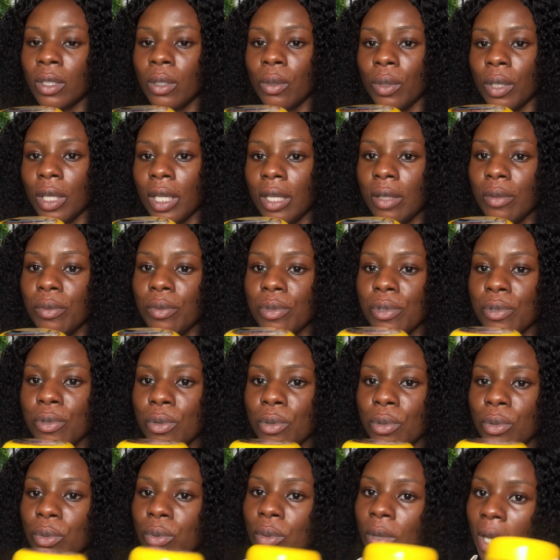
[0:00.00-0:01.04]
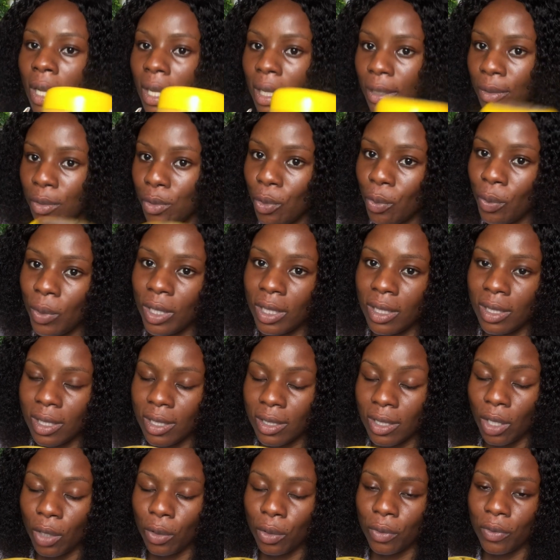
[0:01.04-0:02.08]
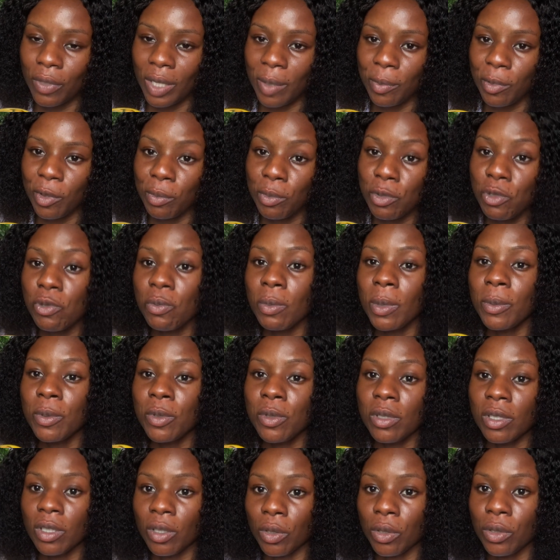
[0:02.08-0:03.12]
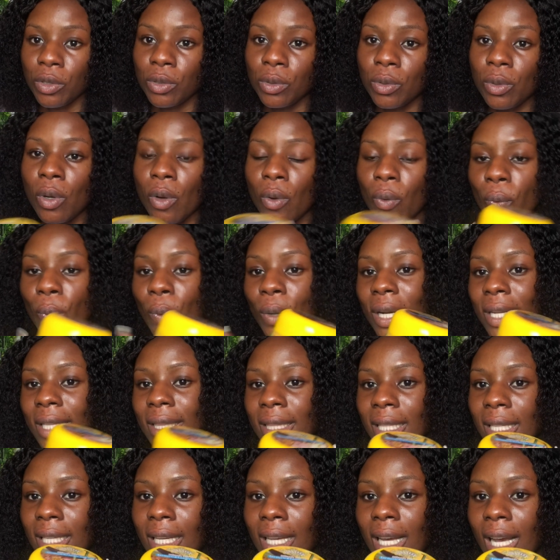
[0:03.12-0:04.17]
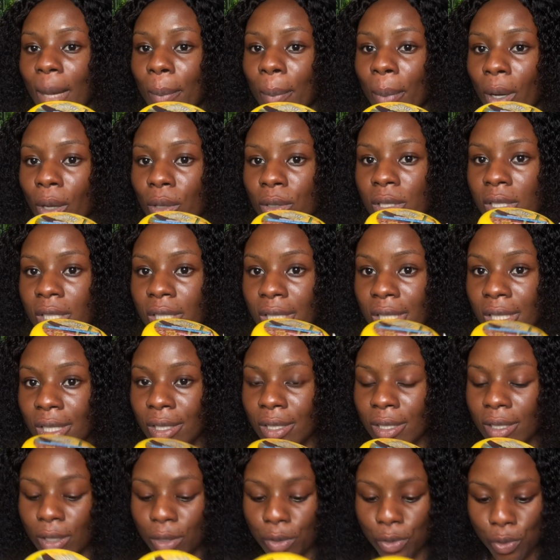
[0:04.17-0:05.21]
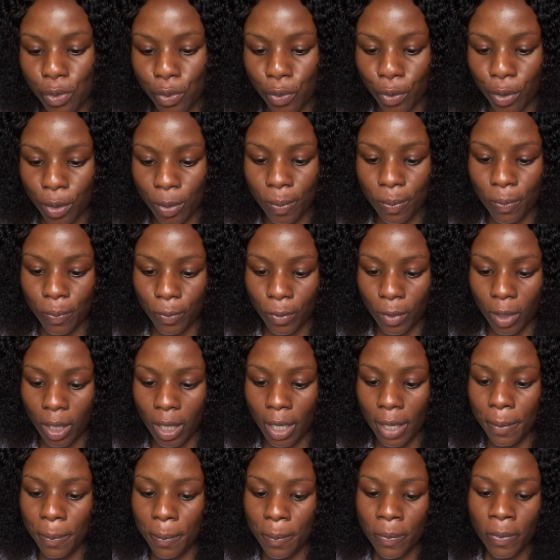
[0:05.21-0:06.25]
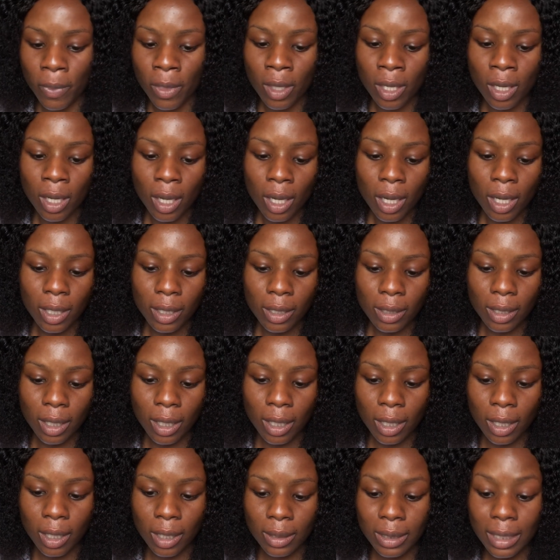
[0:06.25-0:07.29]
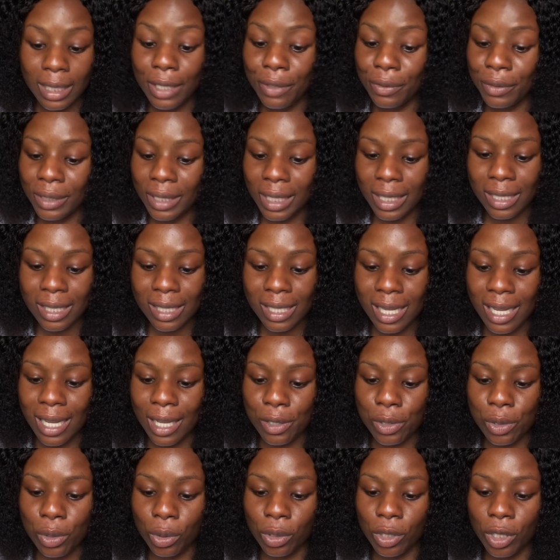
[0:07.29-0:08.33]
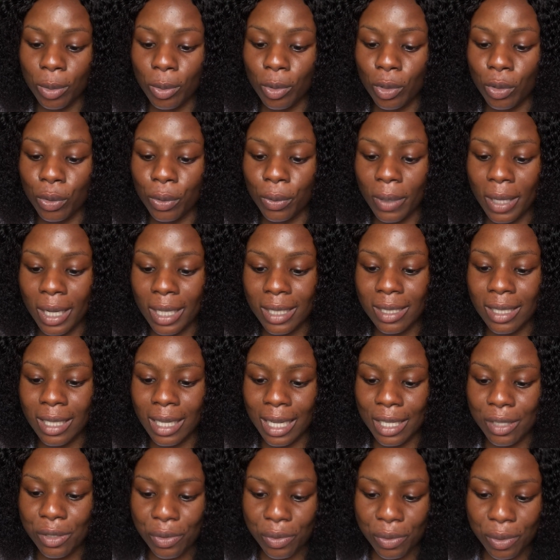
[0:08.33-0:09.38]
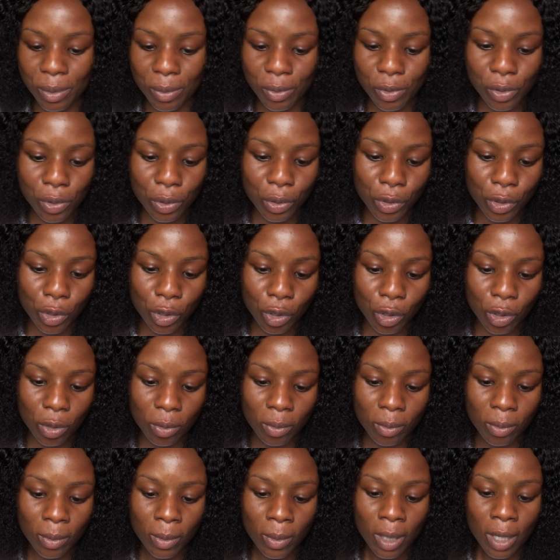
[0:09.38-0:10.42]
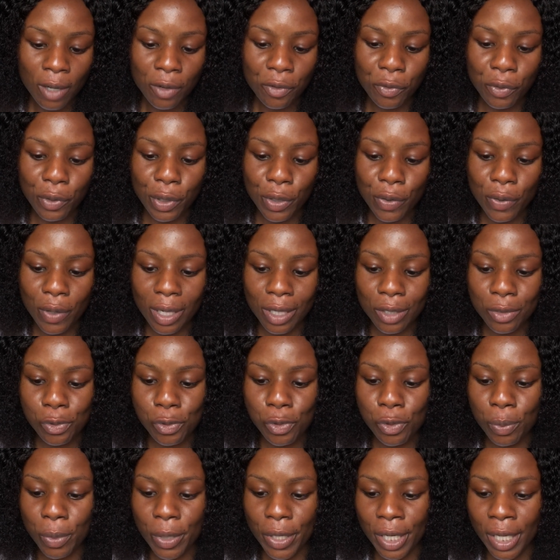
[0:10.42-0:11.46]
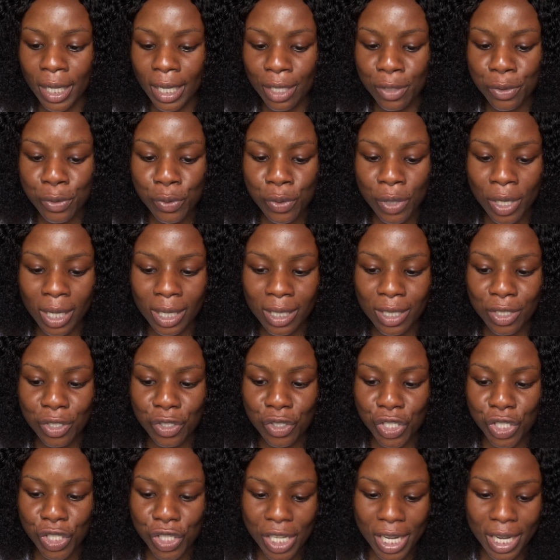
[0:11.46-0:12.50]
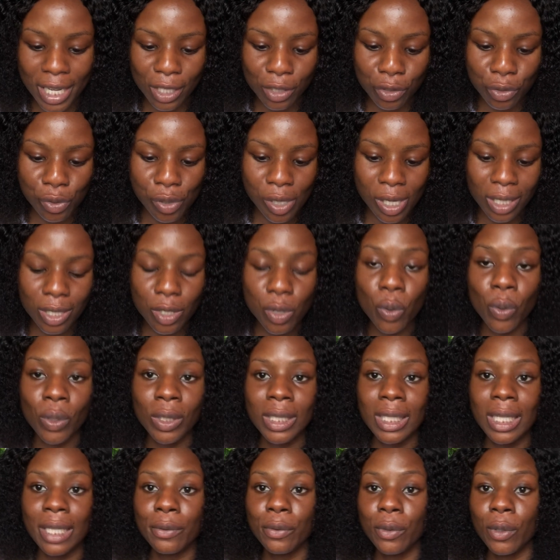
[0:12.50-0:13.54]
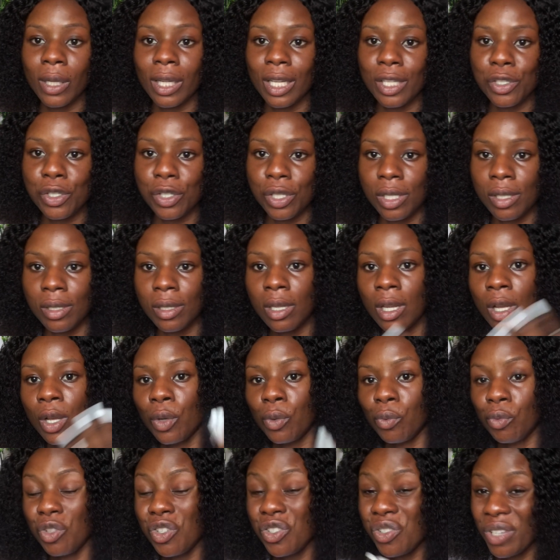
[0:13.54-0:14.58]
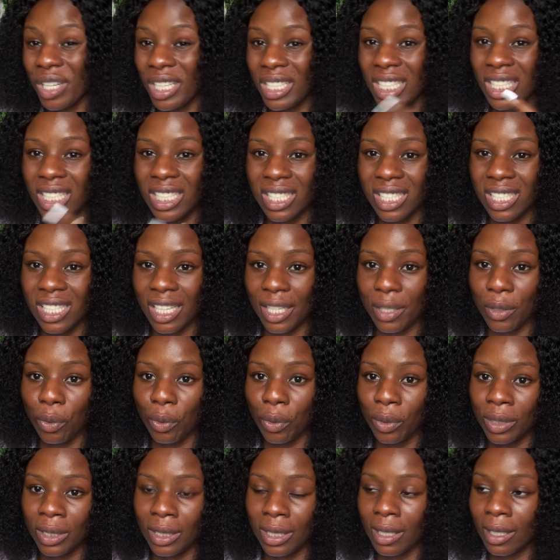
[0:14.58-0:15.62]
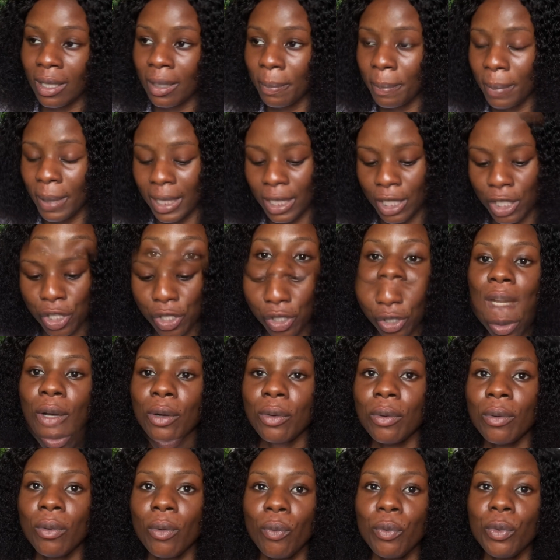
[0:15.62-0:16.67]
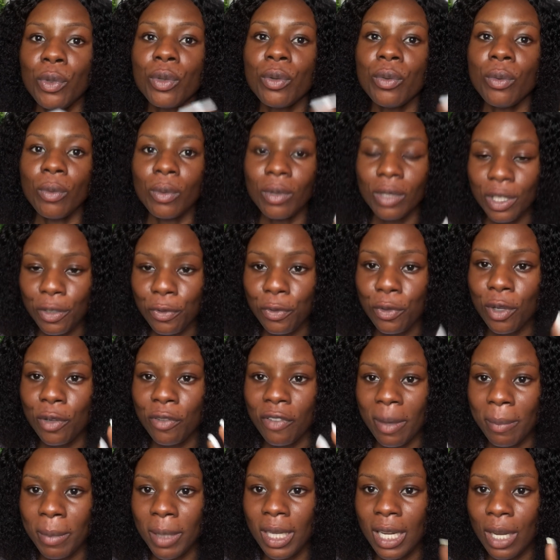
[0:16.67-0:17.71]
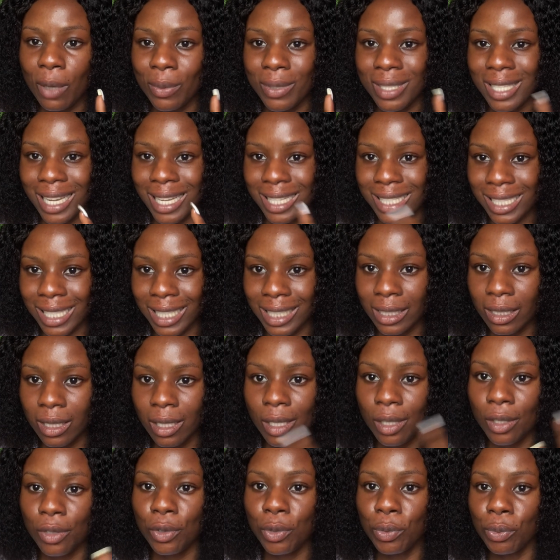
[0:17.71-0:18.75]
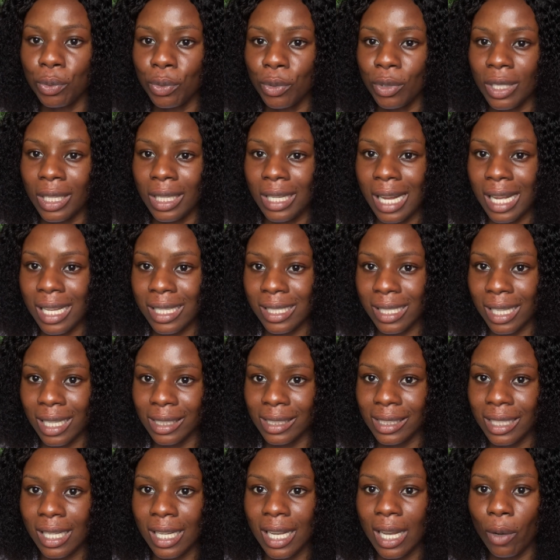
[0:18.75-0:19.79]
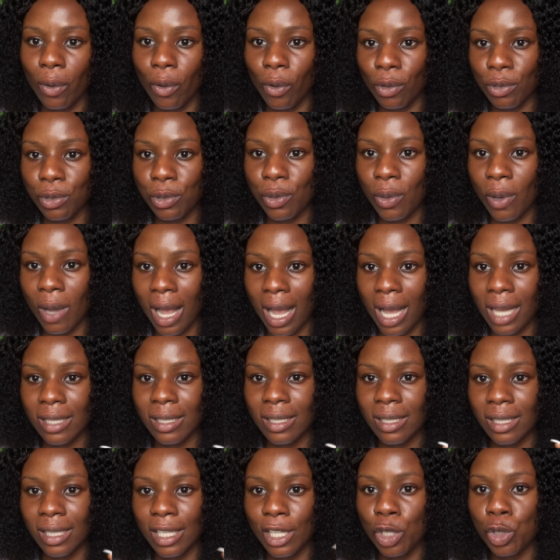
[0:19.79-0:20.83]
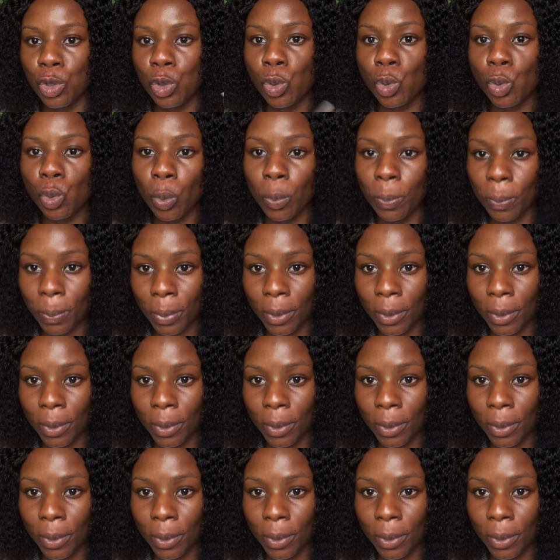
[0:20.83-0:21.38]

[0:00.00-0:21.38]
Okay, so 2 weeks is a lot of time for me to be able to tell you what I think about this scrub. Okay, the ingredients here are sodium chloride, glycerin, sodium, fragrance, turmeric extract, ginger extract, honey, and collagen, which is already listed on the package. Now, if you're familiar with Asantee, you will know that the Asantee also has a soap.